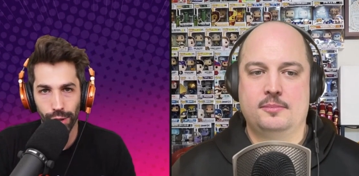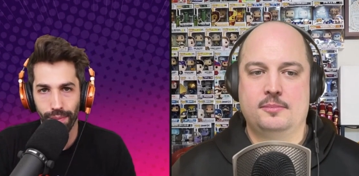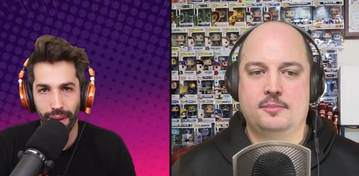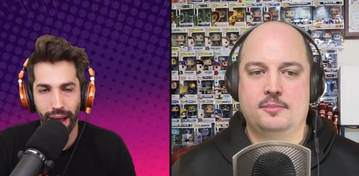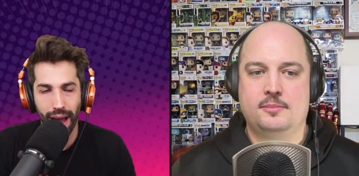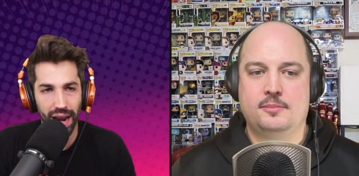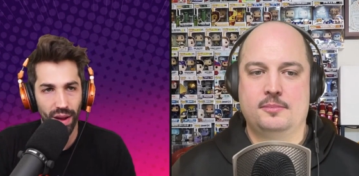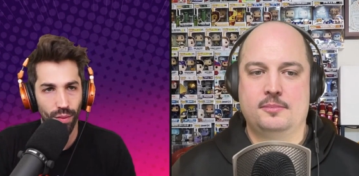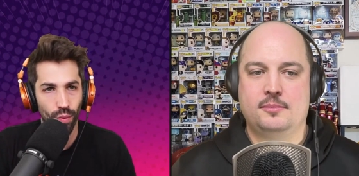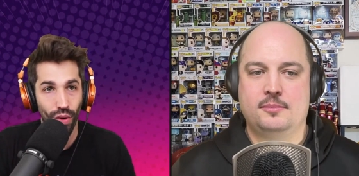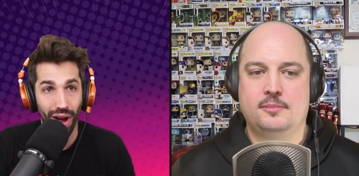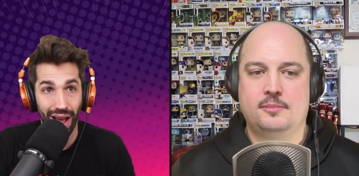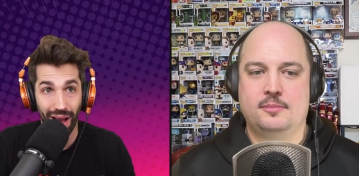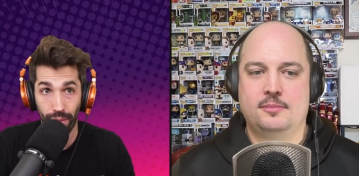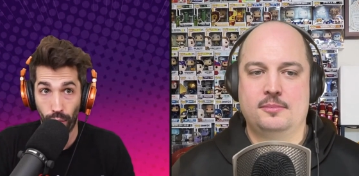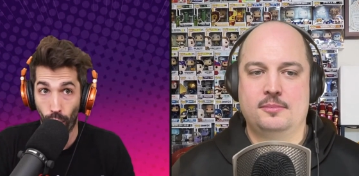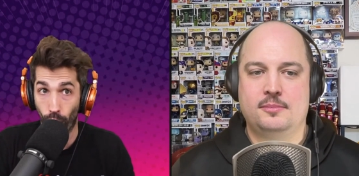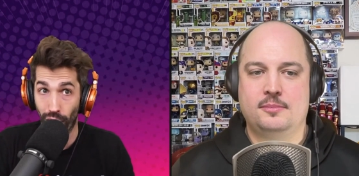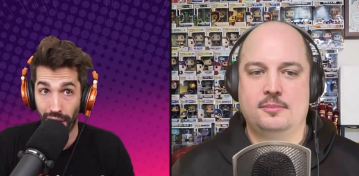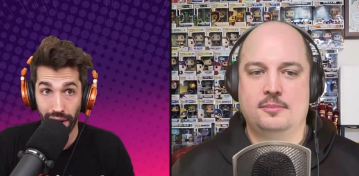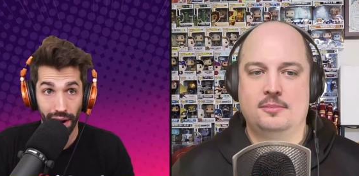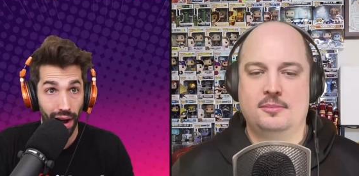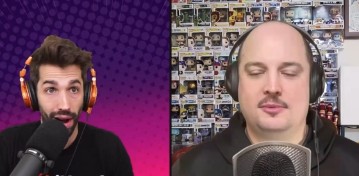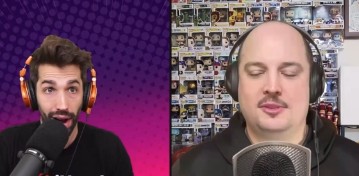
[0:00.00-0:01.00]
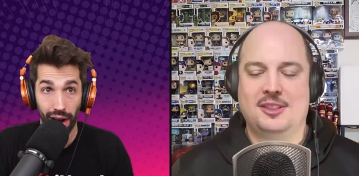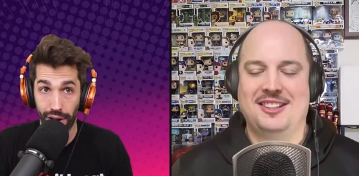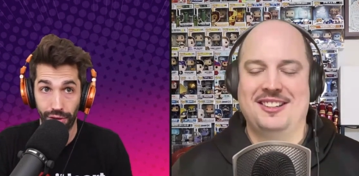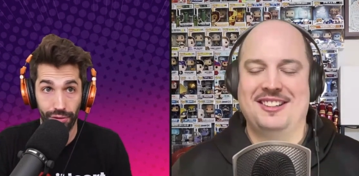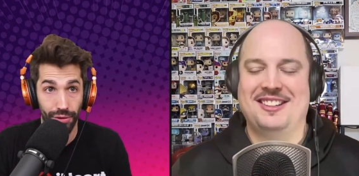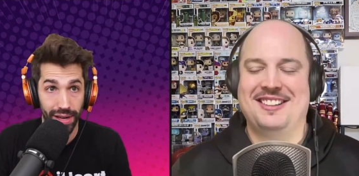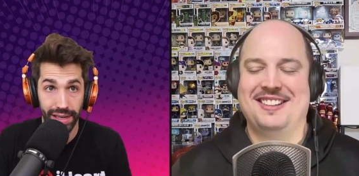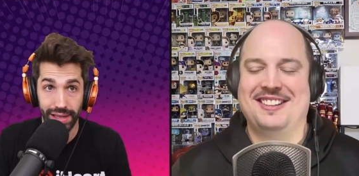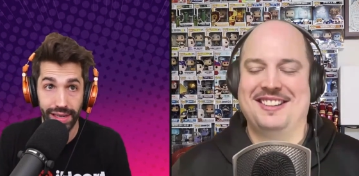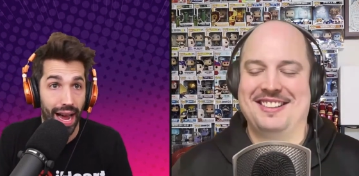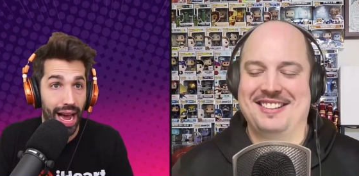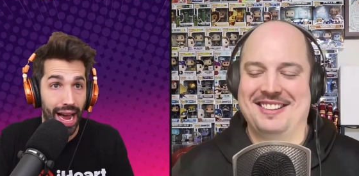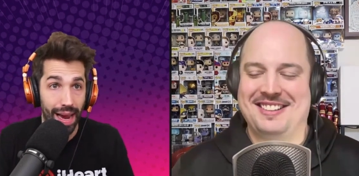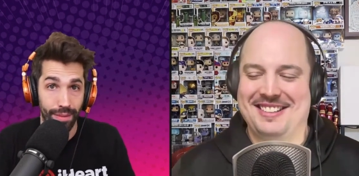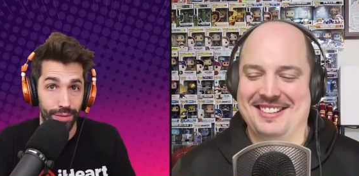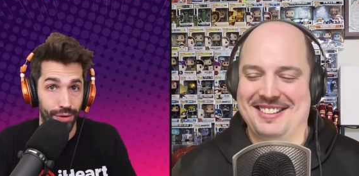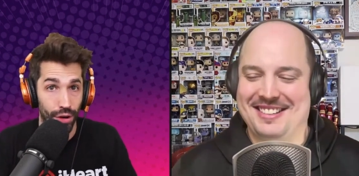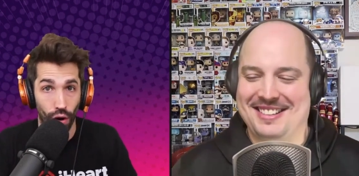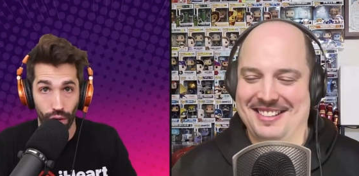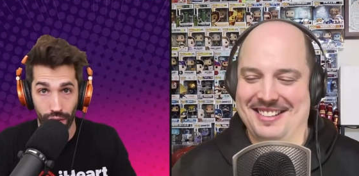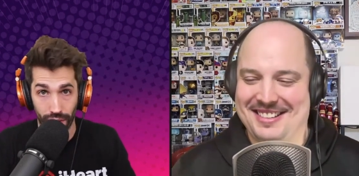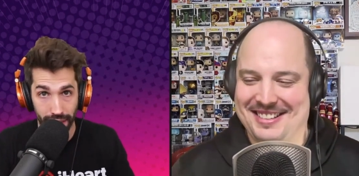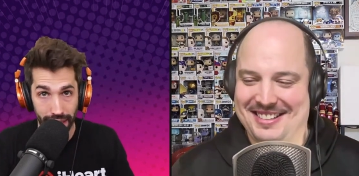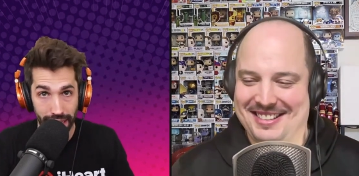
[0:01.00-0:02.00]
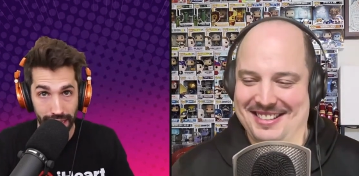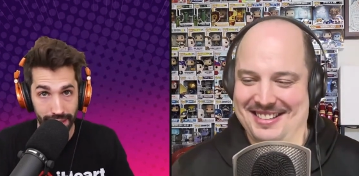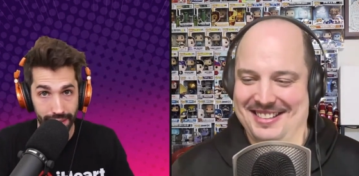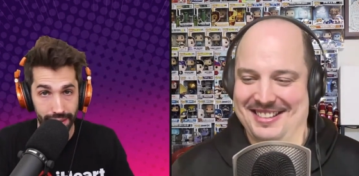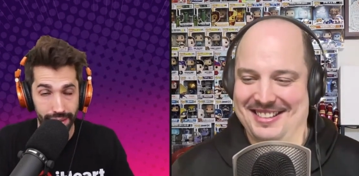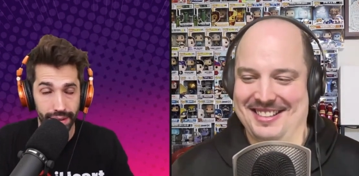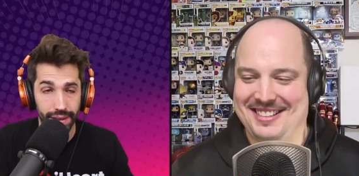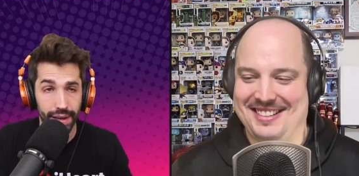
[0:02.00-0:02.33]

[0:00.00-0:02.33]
Speaker 1: Madame Web 100 times over this.